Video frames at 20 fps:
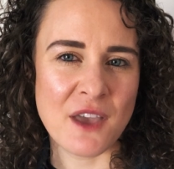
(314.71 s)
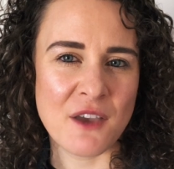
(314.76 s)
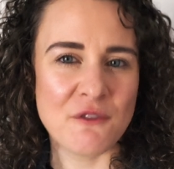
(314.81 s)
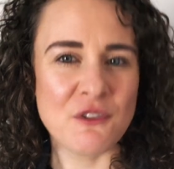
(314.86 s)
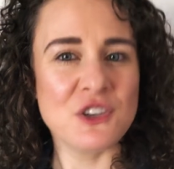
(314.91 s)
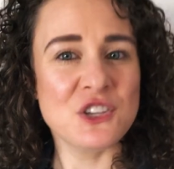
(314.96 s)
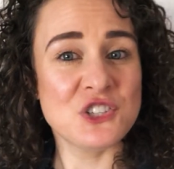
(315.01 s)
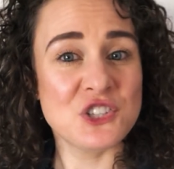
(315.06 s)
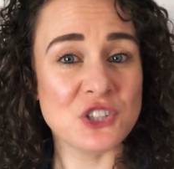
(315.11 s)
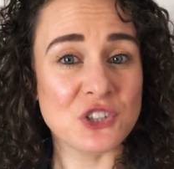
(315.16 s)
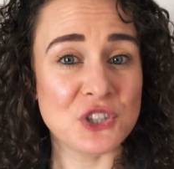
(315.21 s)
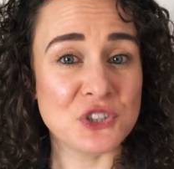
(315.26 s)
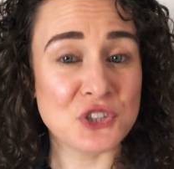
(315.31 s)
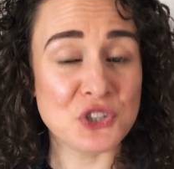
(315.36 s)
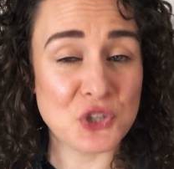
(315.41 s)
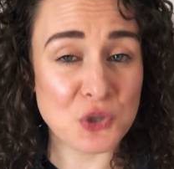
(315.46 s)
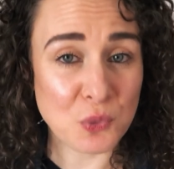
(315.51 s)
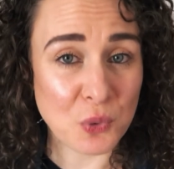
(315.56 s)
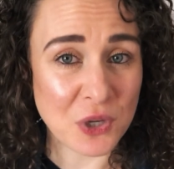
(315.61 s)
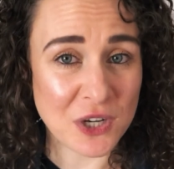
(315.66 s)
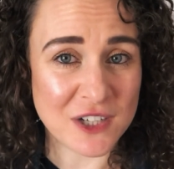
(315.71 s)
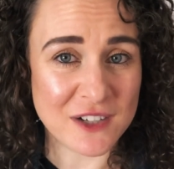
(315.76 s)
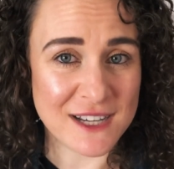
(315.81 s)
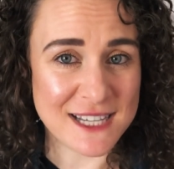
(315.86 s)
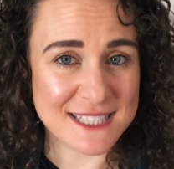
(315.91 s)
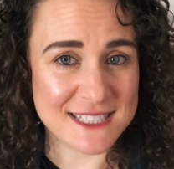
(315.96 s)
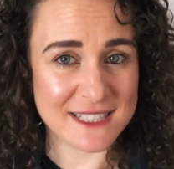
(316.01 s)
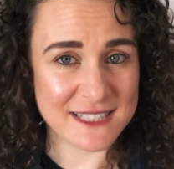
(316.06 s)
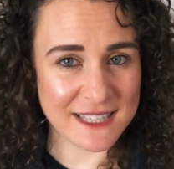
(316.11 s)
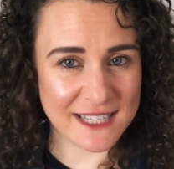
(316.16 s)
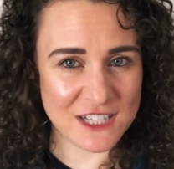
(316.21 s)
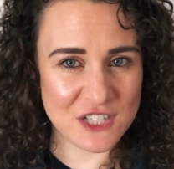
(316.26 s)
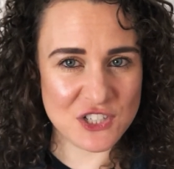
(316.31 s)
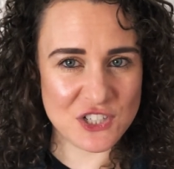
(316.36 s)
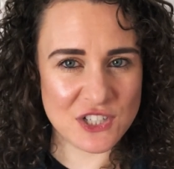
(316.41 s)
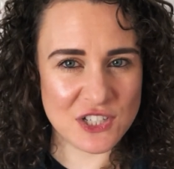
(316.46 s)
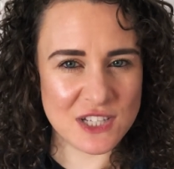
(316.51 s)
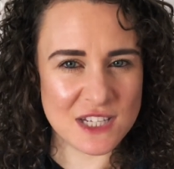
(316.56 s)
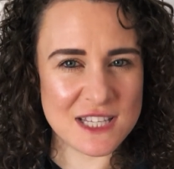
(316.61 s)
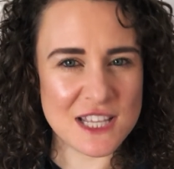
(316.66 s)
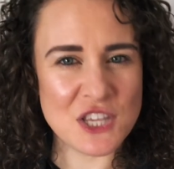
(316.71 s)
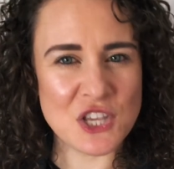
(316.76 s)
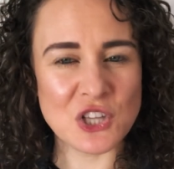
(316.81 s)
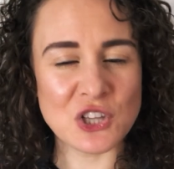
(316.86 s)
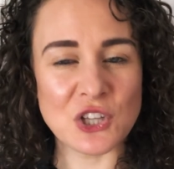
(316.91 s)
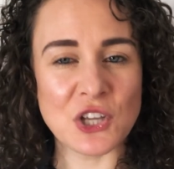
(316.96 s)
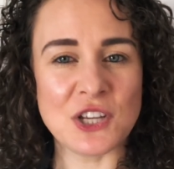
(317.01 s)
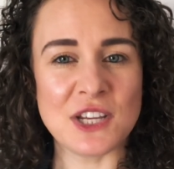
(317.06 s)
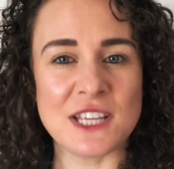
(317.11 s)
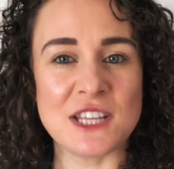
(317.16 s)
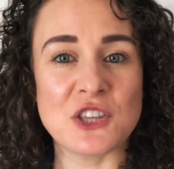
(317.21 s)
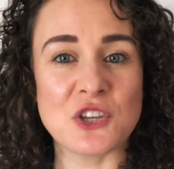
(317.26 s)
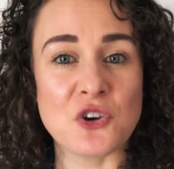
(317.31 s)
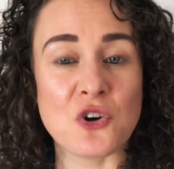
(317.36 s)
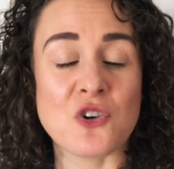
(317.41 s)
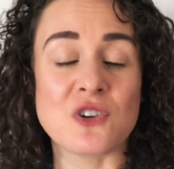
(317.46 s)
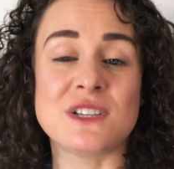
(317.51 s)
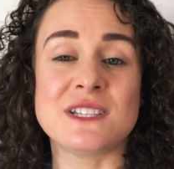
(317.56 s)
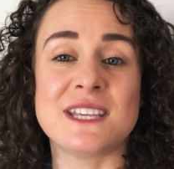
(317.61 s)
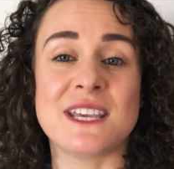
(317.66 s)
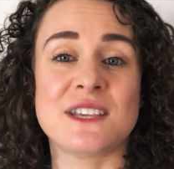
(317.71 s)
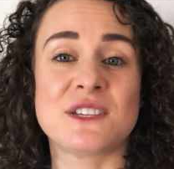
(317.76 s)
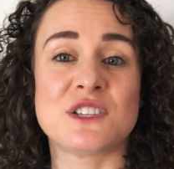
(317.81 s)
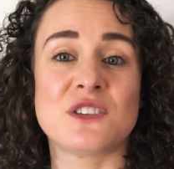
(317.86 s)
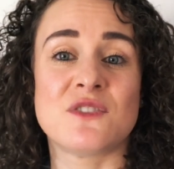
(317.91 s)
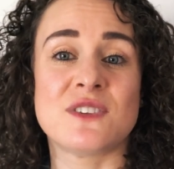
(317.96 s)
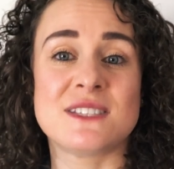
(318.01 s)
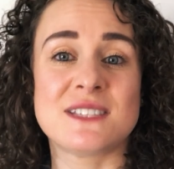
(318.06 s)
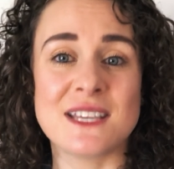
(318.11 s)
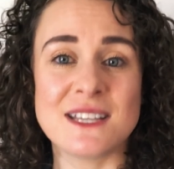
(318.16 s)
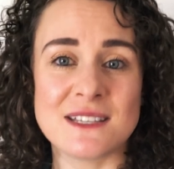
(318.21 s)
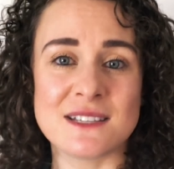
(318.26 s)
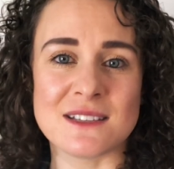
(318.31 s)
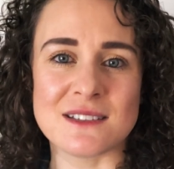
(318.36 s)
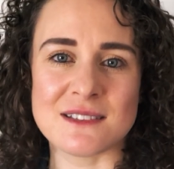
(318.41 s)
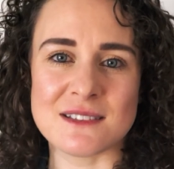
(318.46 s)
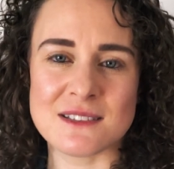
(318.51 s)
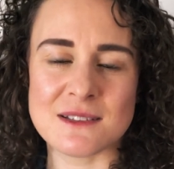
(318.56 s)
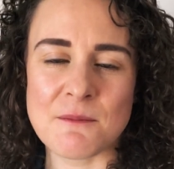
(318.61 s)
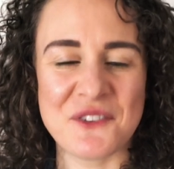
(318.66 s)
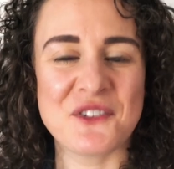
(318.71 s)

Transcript: First you learn the new word in isolation, and then you learn it in the context of a sentence.